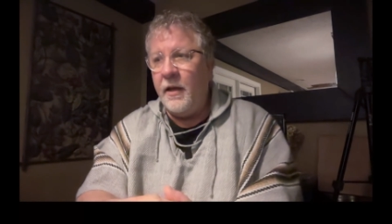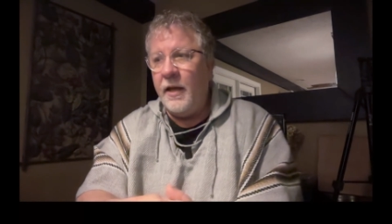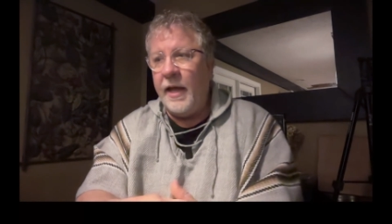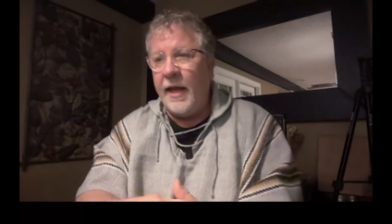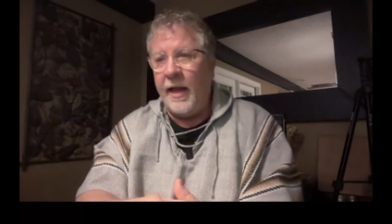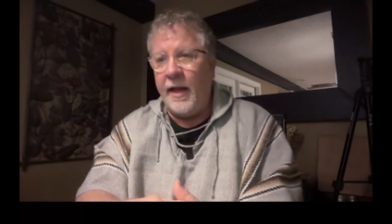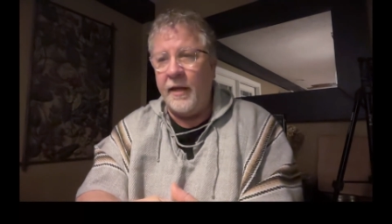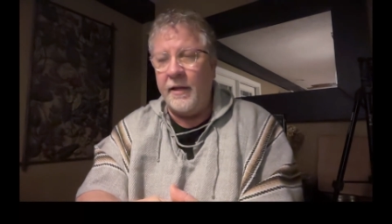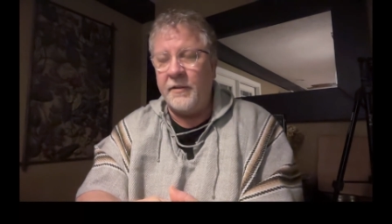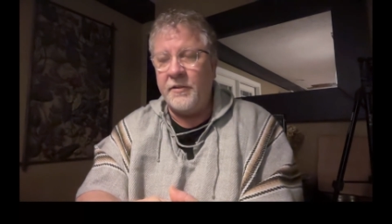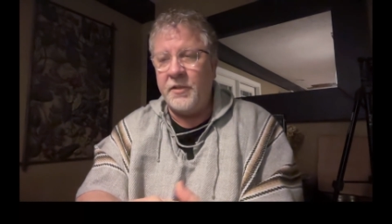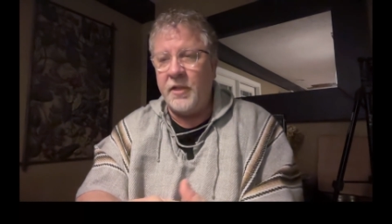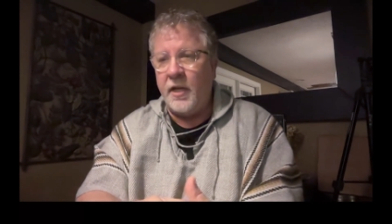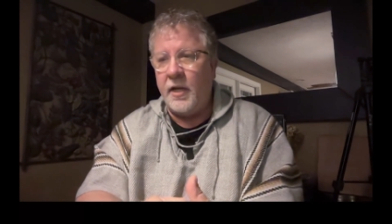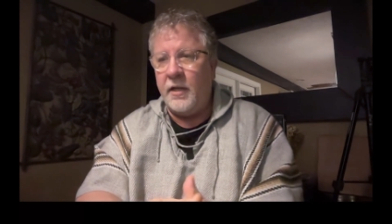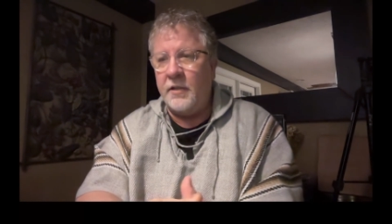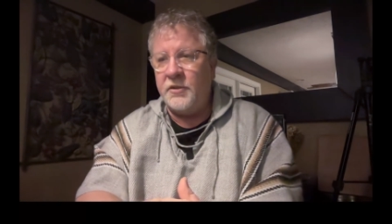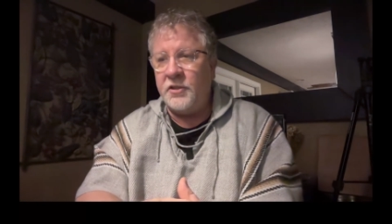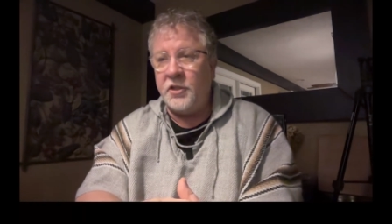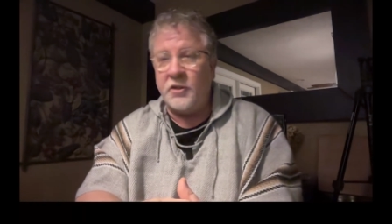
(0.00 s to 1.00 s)
and
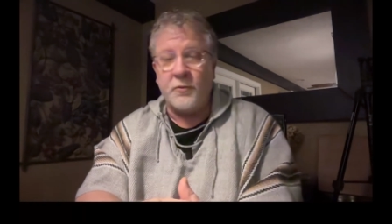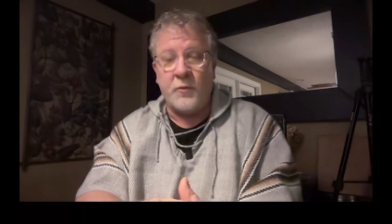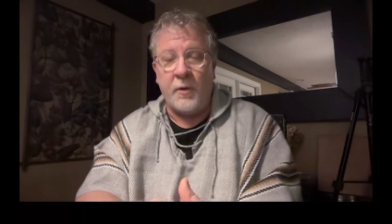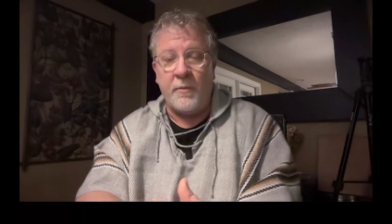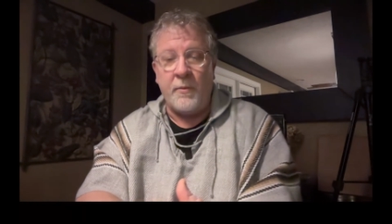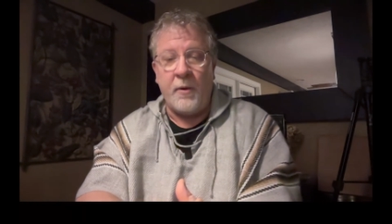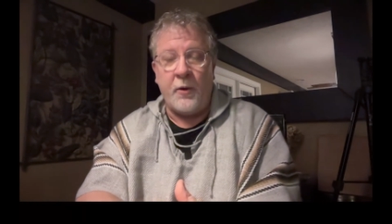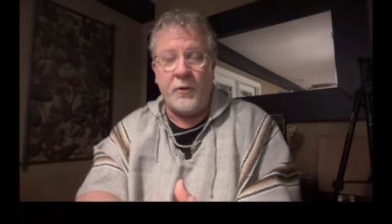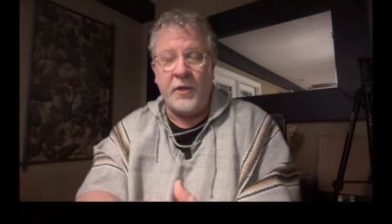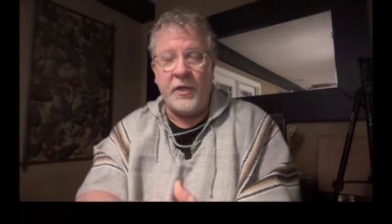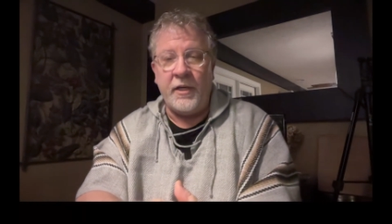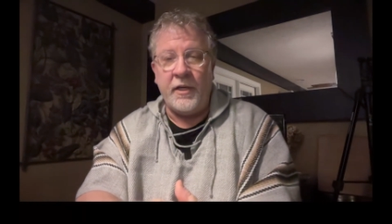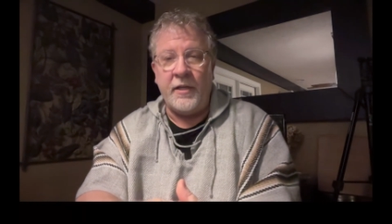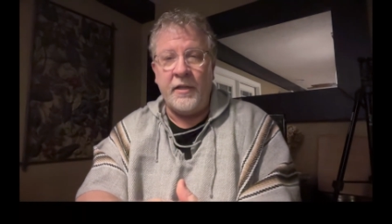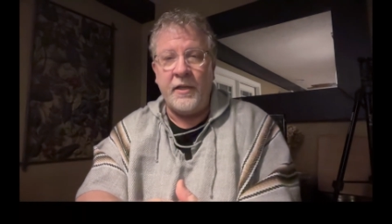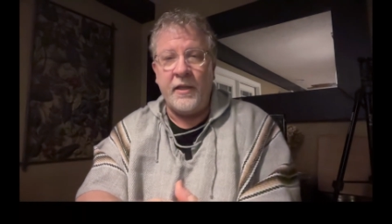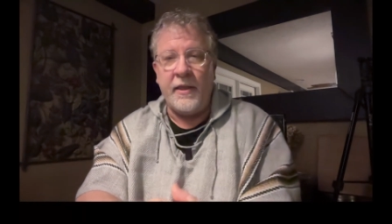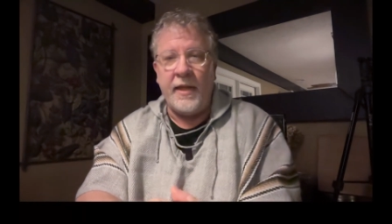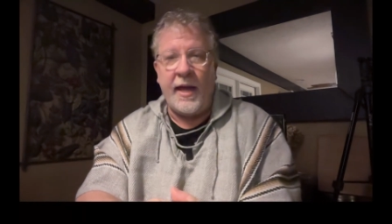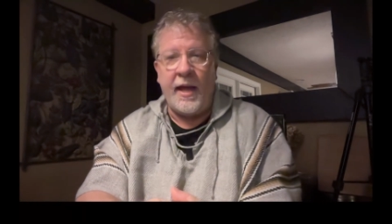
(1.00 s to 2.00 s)
uh, just remoting
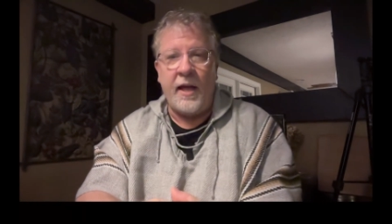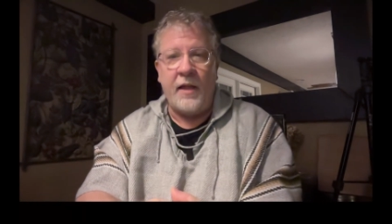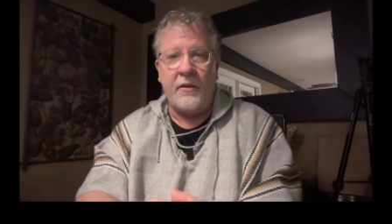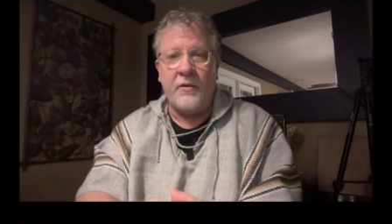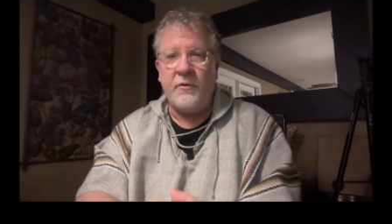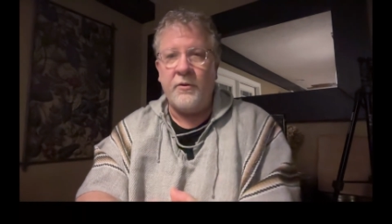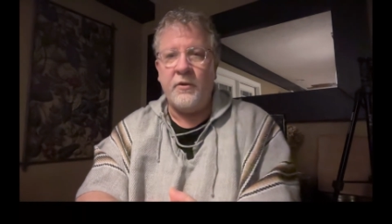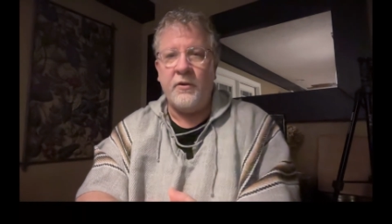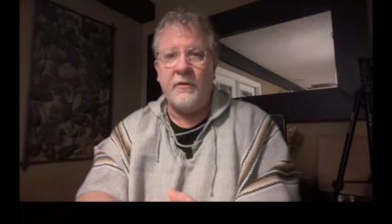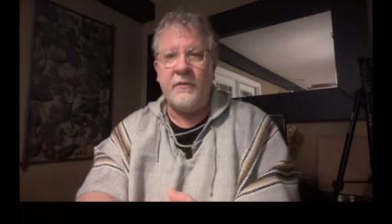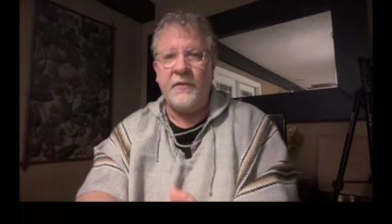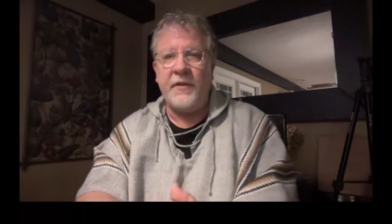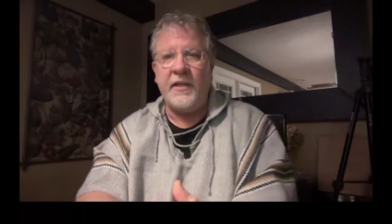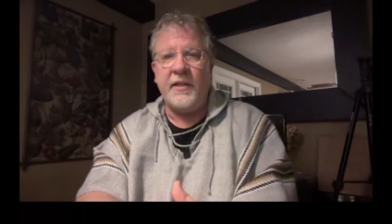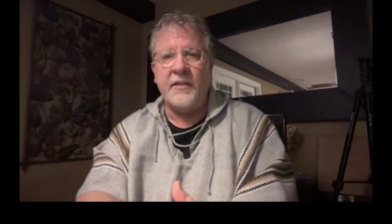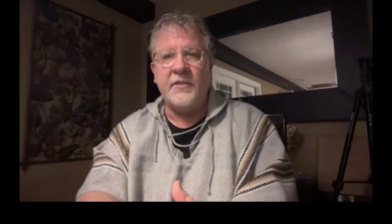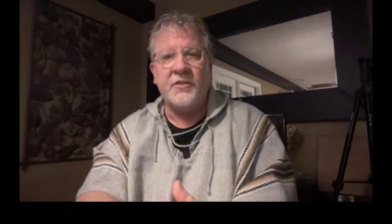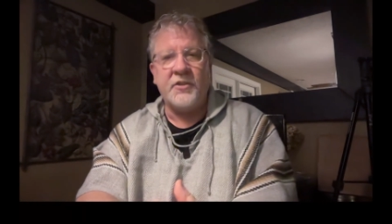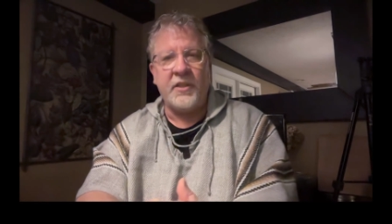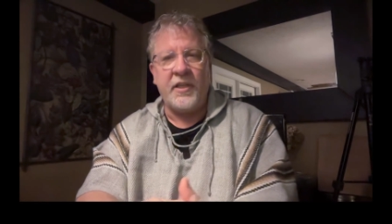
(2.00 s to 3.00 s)
into that through
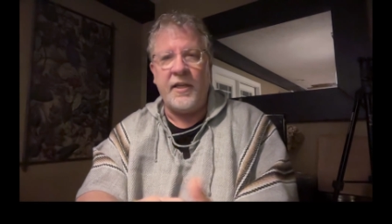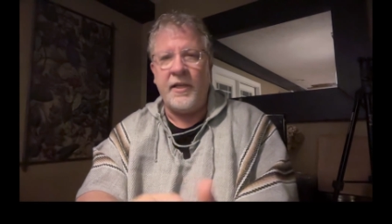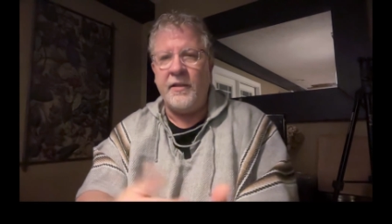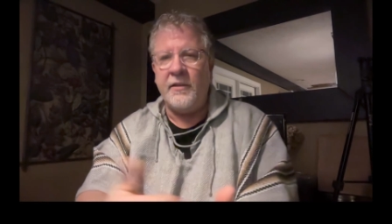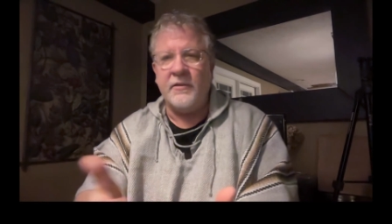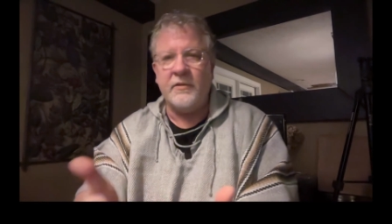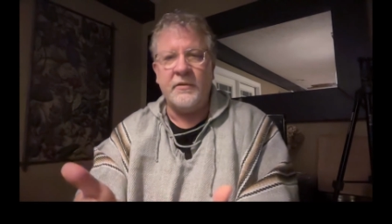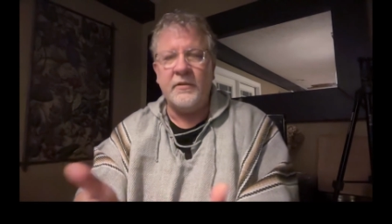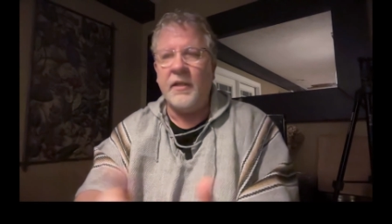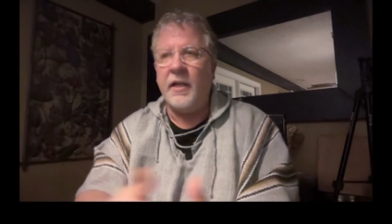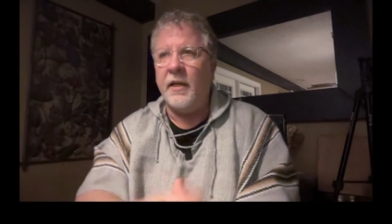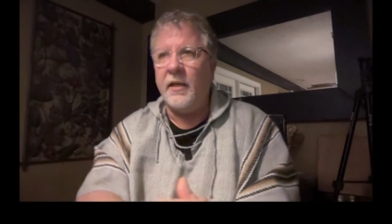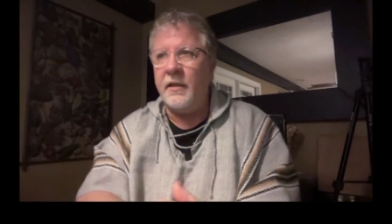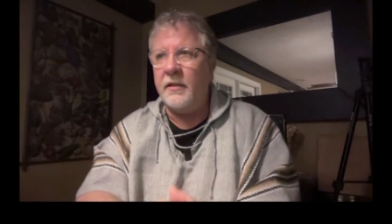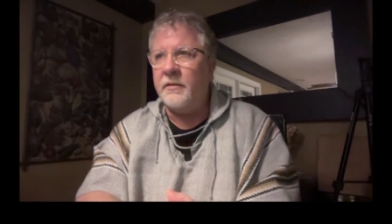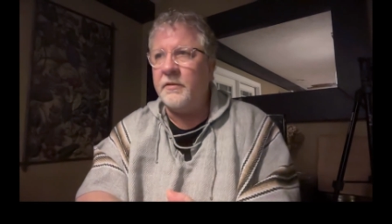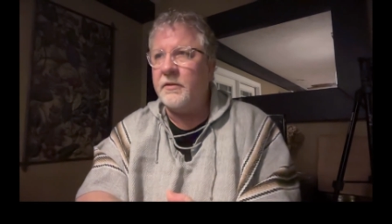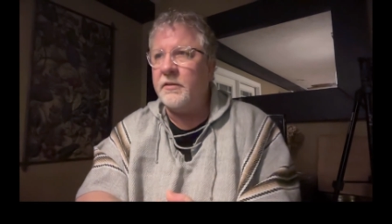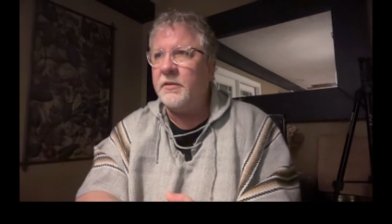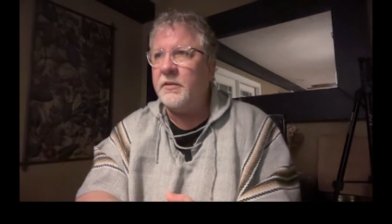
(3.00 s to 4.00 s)
VNC
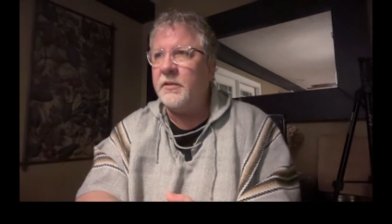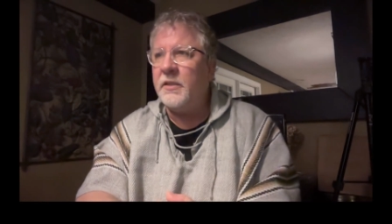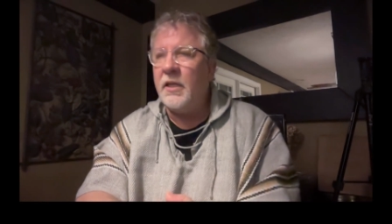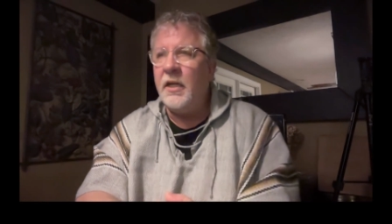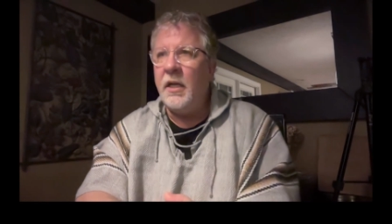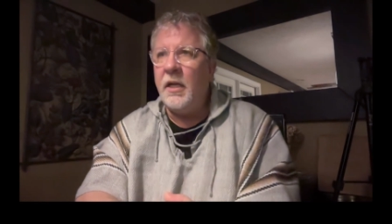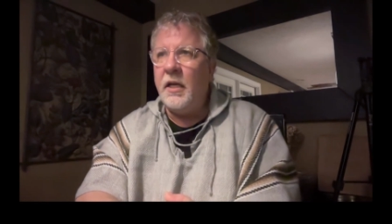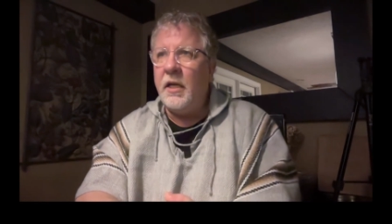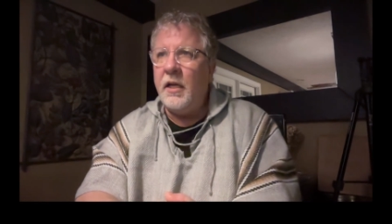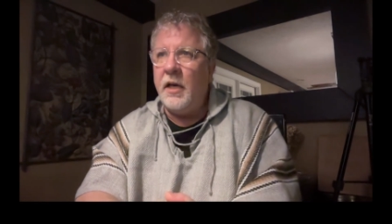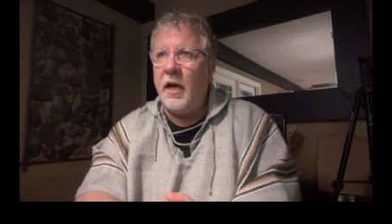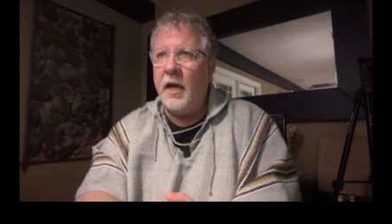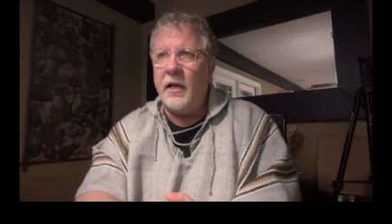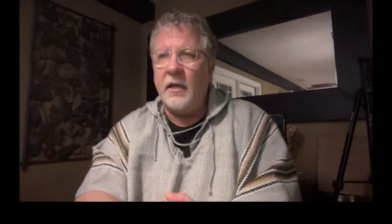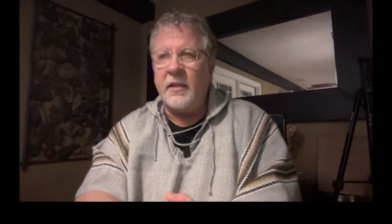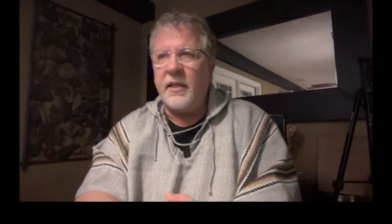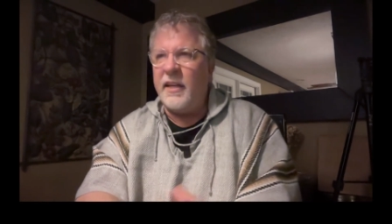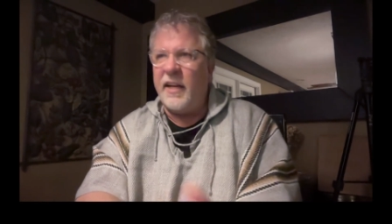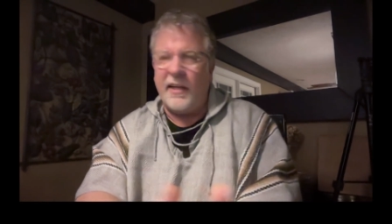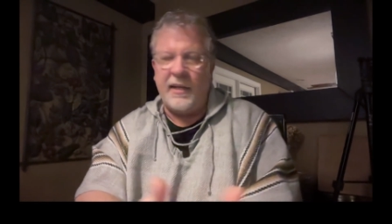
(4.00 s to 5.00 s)
and uh,
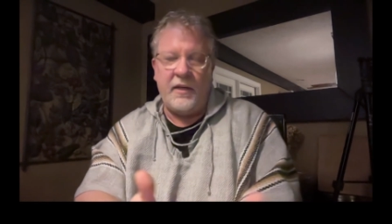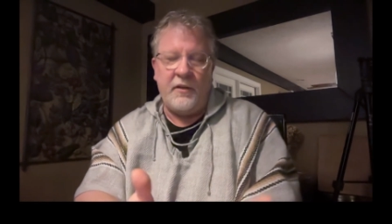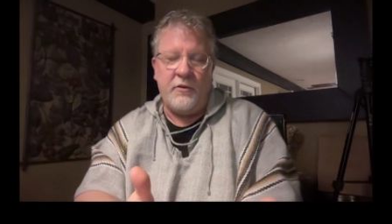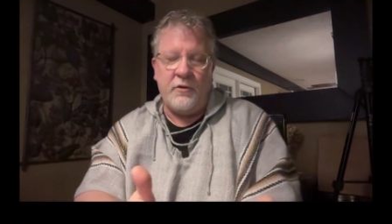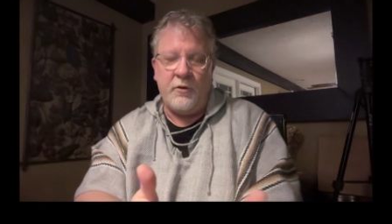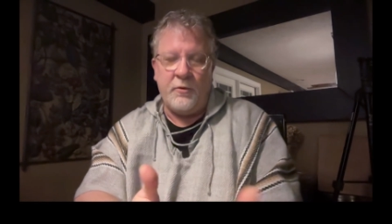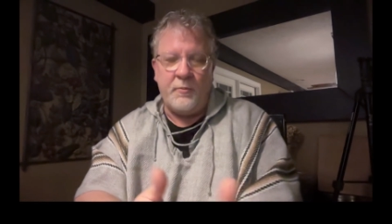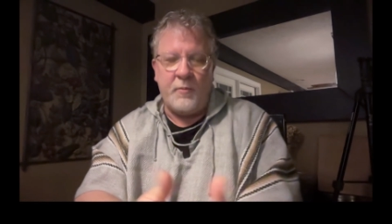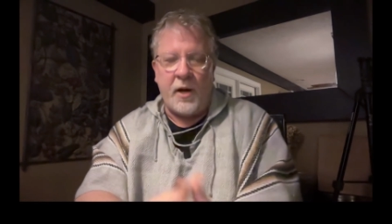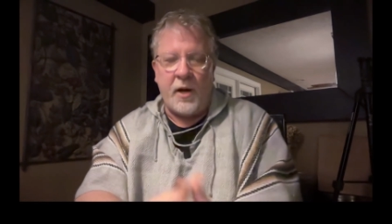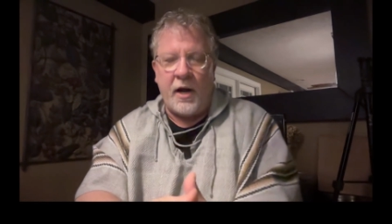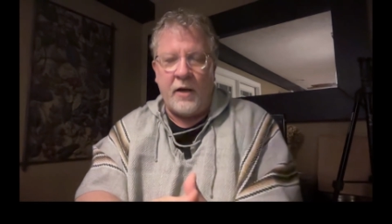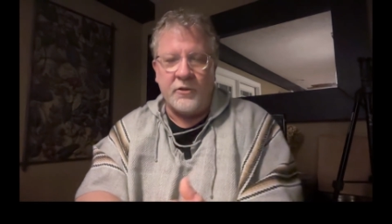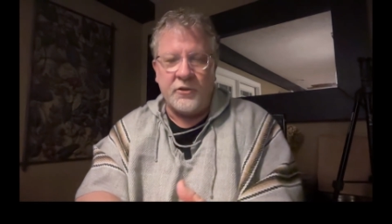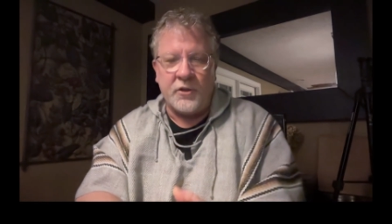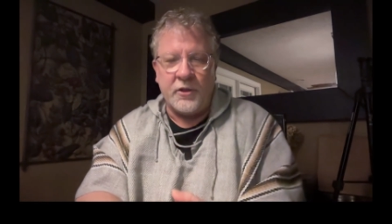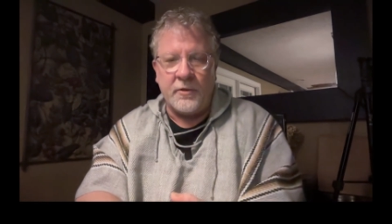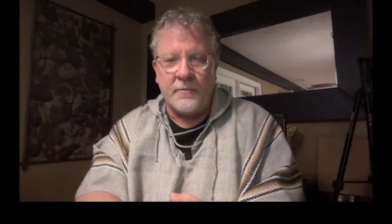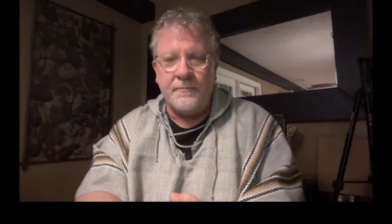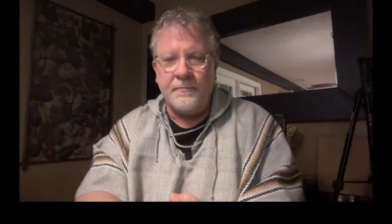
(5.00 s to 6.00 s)
connecting through a
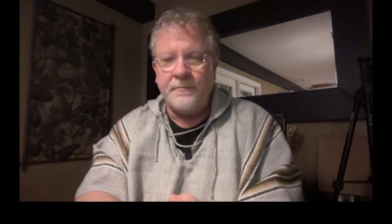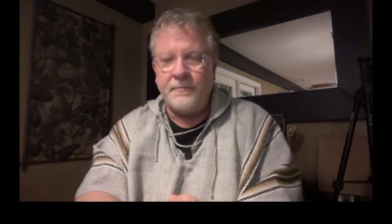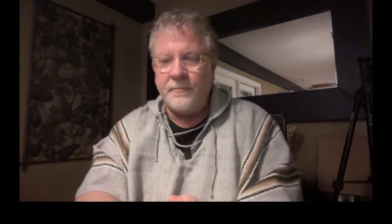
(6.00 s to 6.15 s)
browser